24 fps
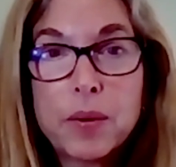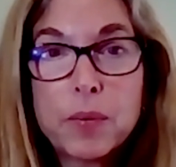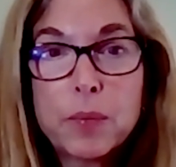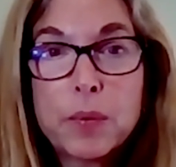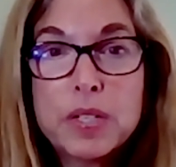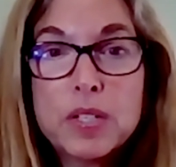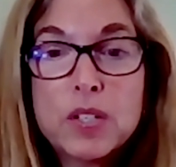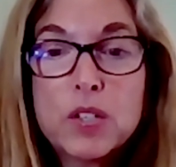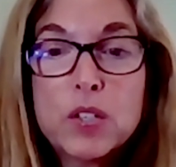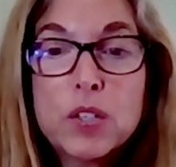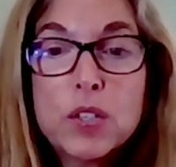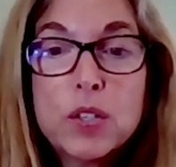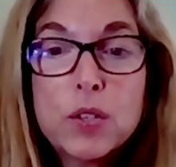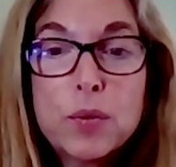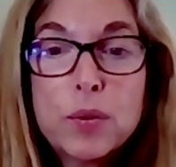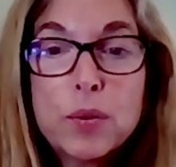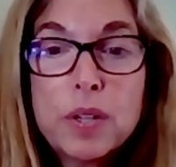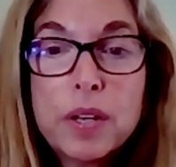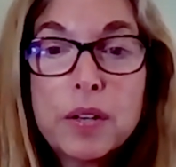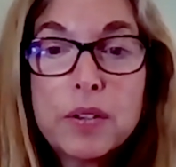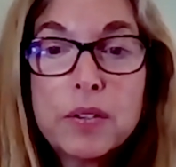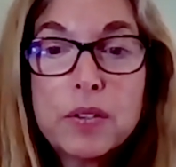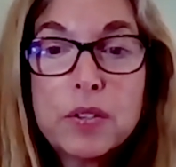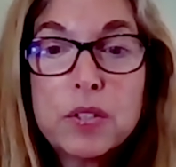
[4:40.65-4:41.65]
When
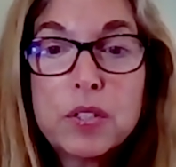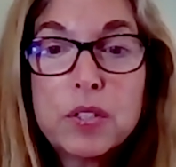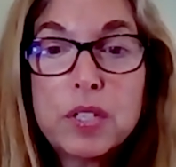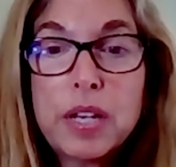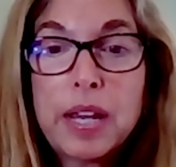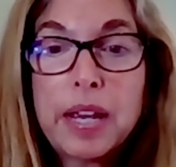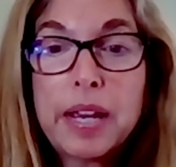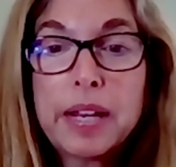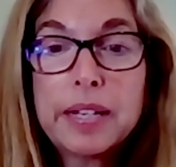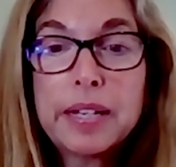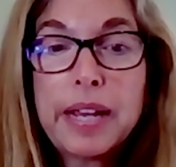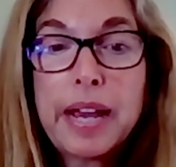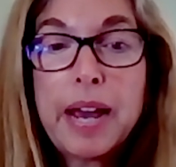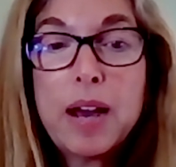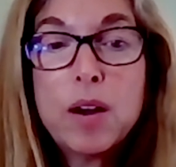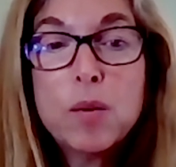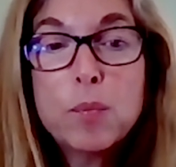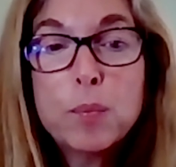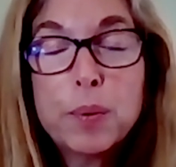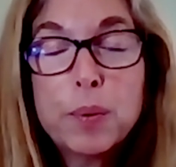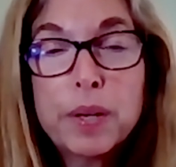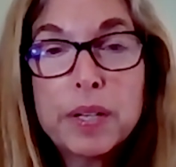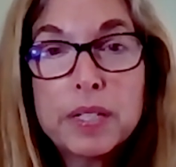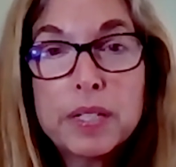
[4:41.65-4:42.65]
children understand
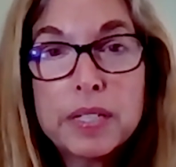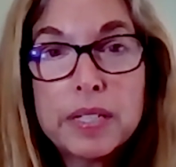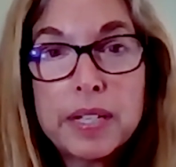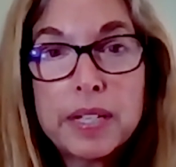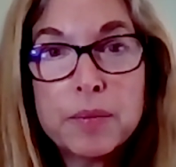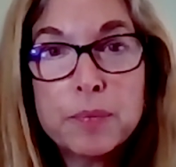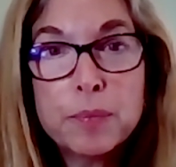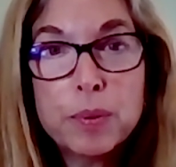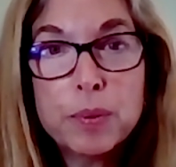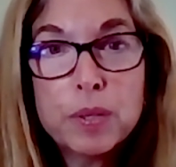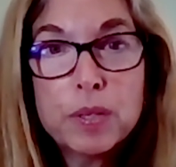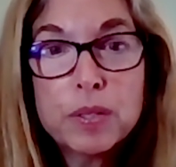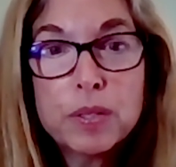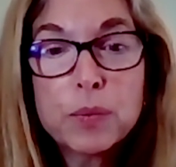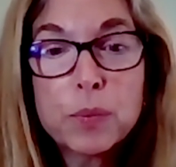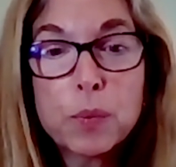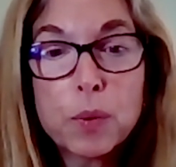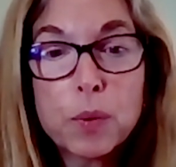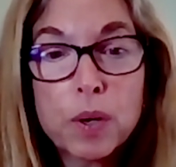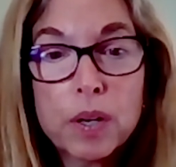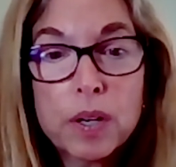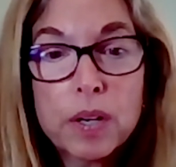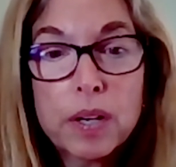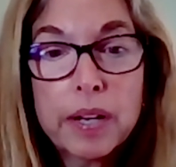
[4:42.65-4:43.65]
how print and books
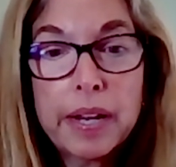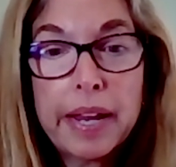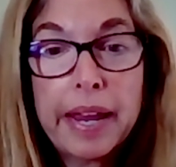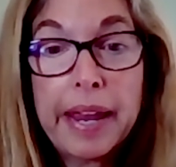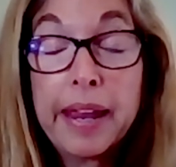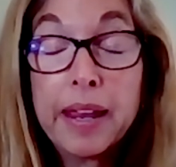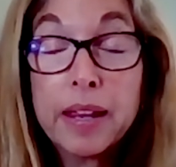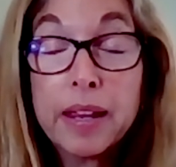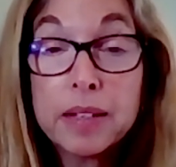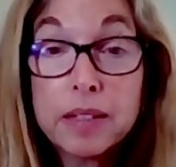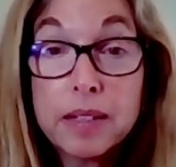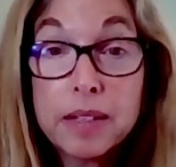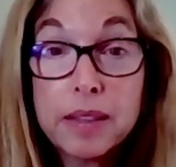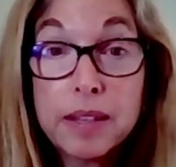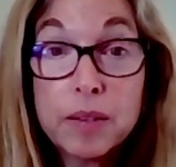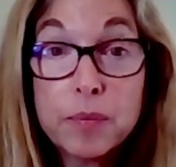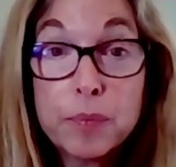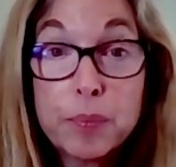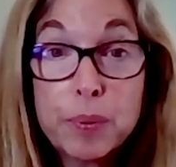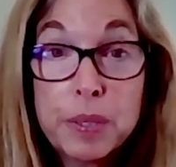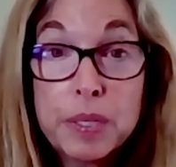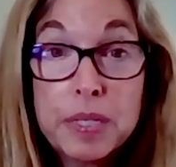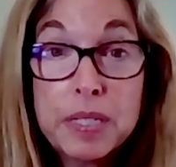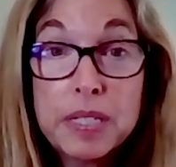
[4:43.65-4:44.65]
work and
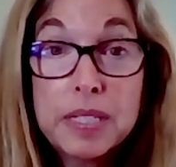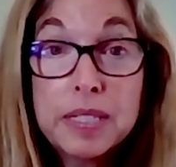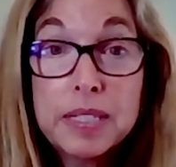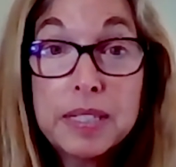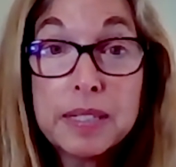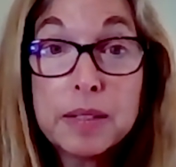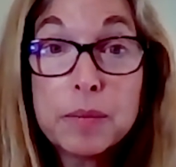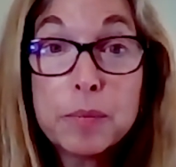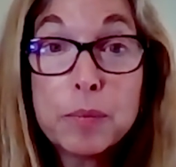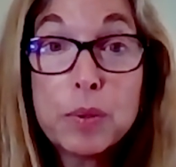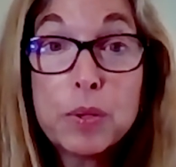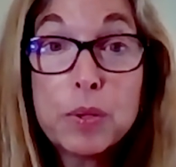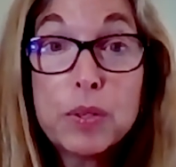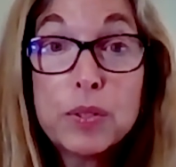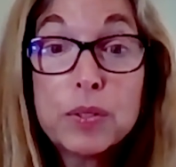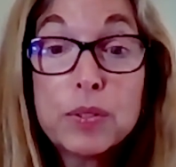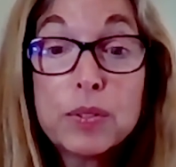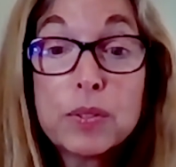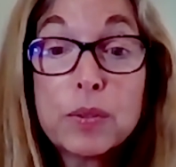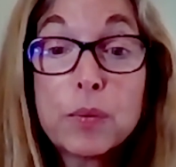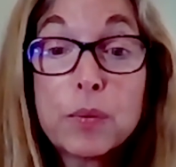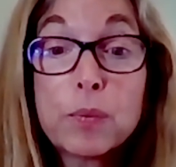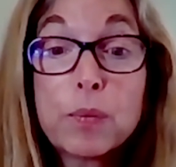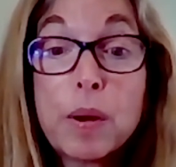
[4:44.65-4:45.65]
that printed
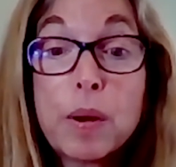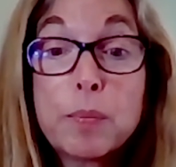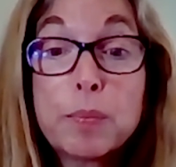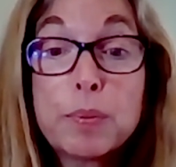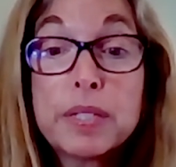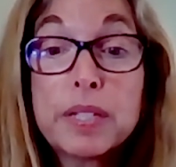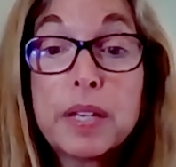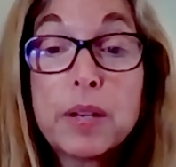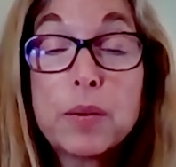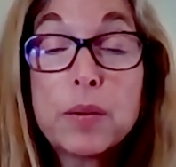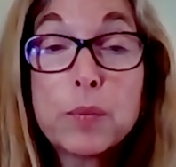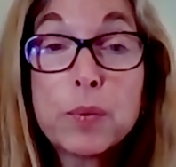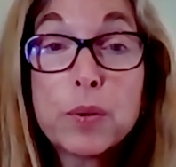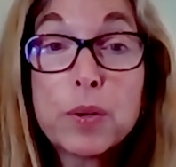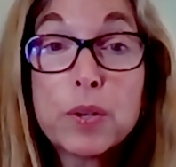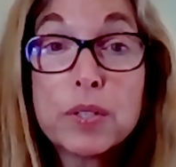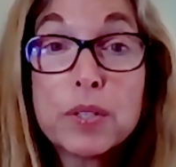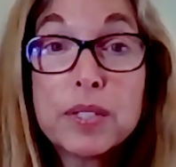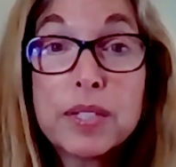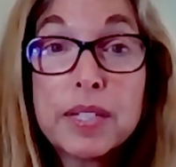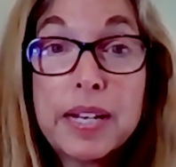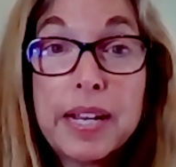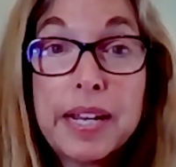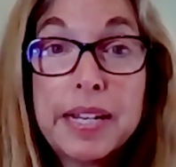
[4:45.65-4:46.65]
symbols represent
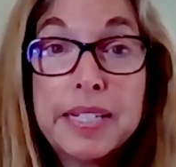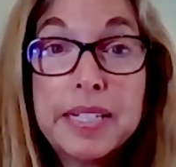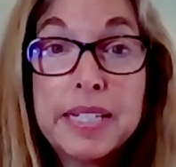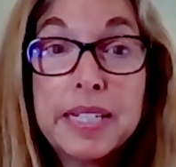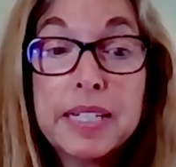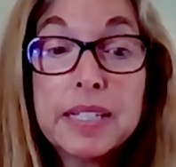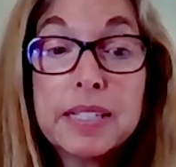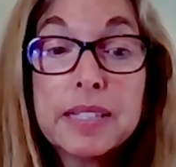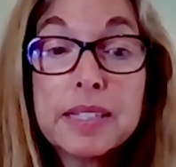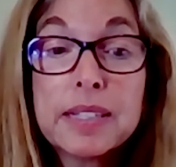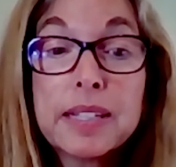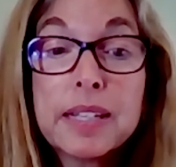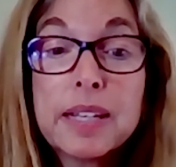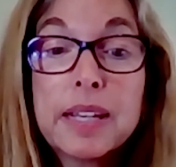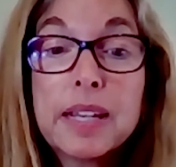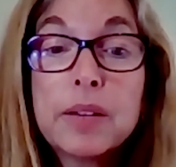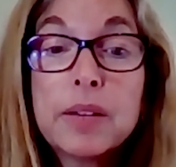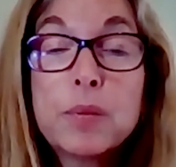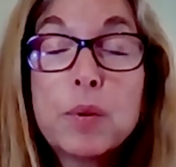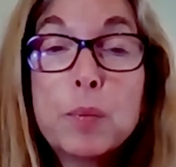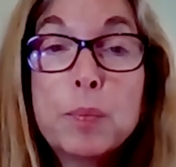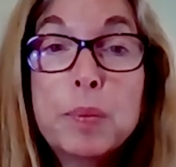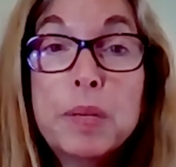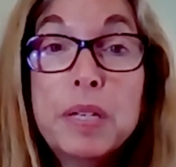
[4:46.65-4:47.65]
words and ideas,
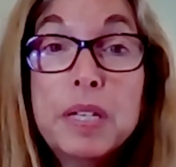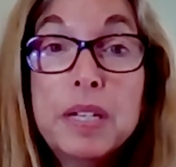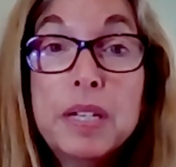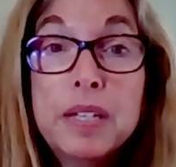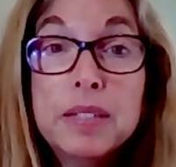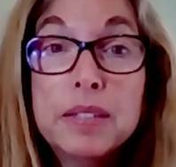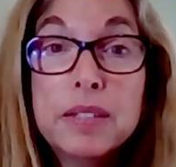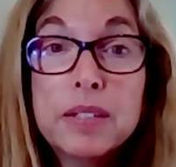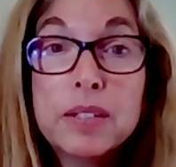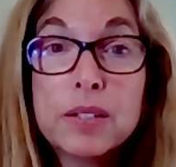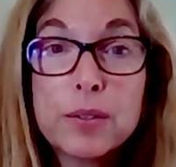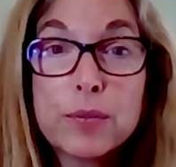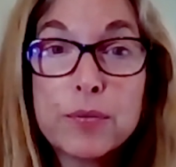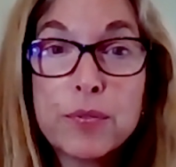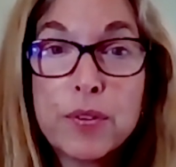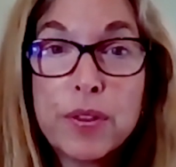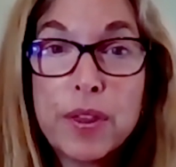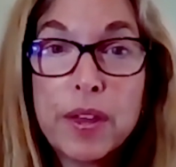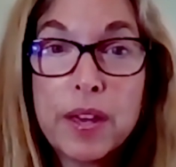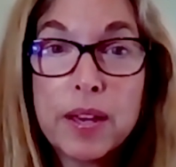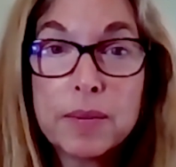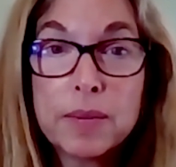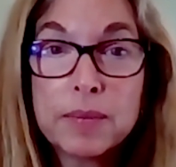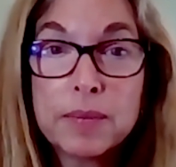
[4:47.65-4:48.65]
it will be easier for
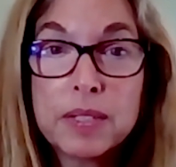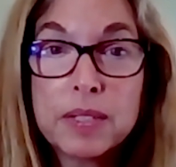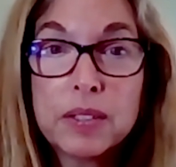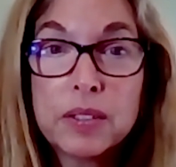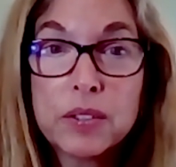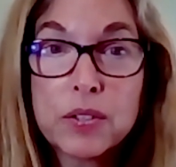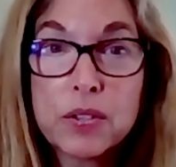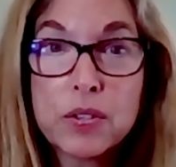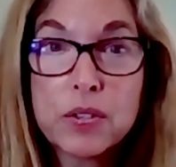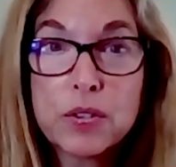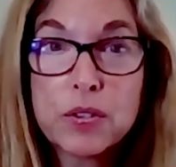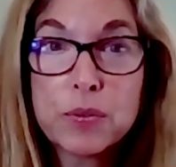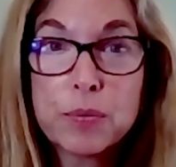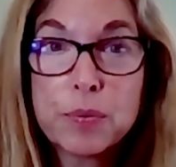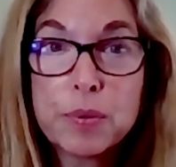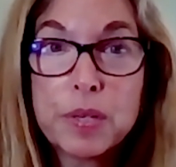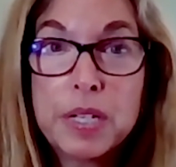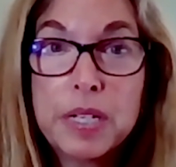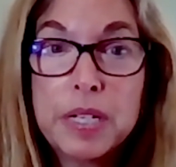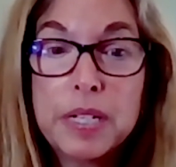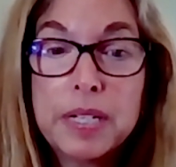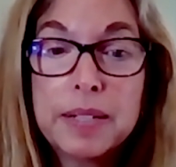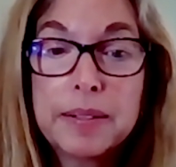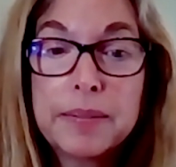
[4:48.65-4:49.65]
them to learn to
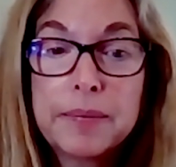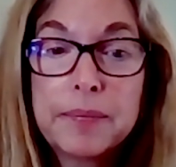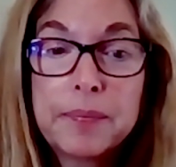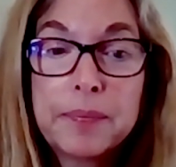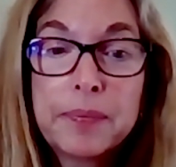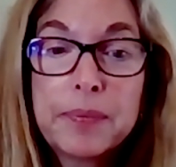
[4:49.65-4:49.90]
read.